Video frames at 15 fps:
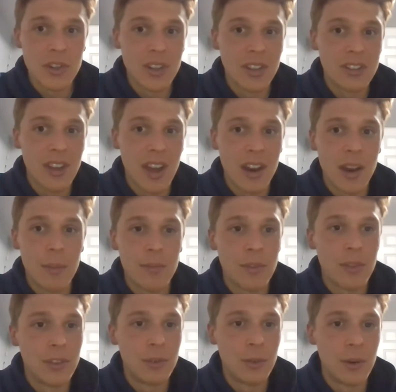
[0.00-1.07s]
signed up for the
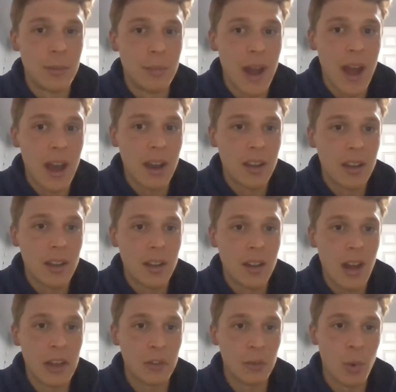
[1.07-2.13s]
200 back
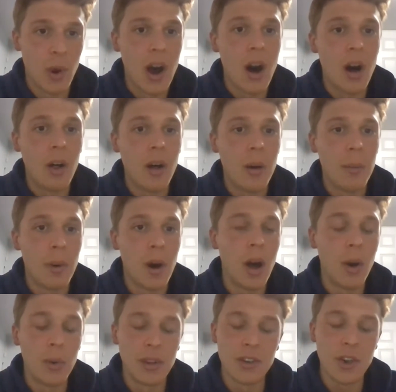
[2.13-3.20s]
as well,
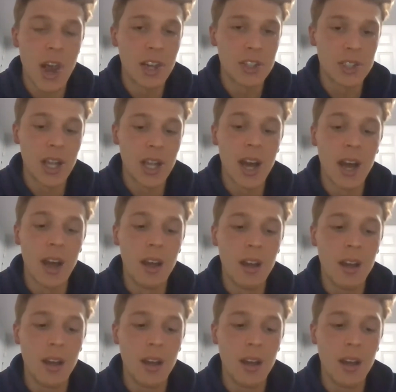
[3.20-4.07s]
but we scratched that